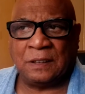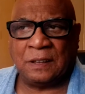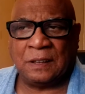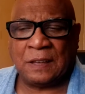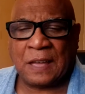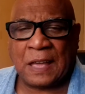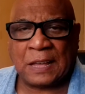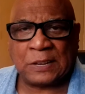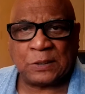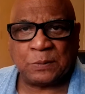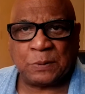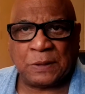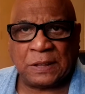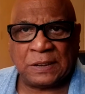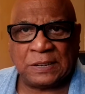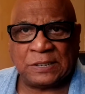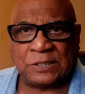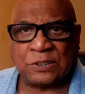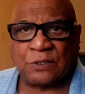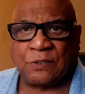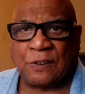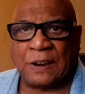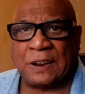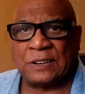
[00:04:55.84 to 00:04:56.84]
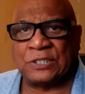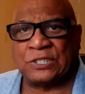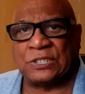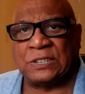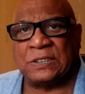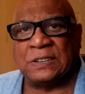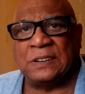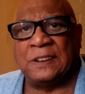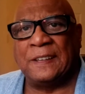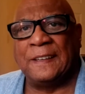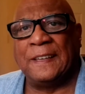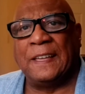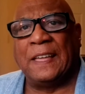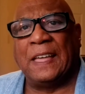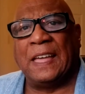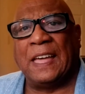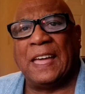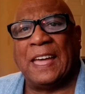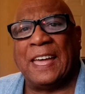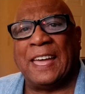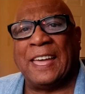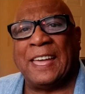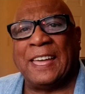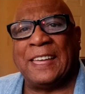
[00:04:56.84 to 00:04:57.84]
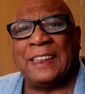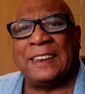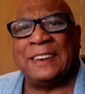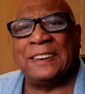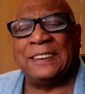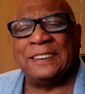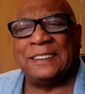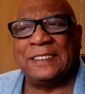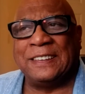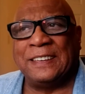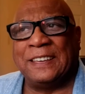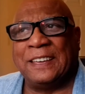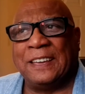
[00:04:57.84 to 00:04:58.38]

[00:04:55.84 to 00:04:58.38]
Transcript: Xplane is crashing, and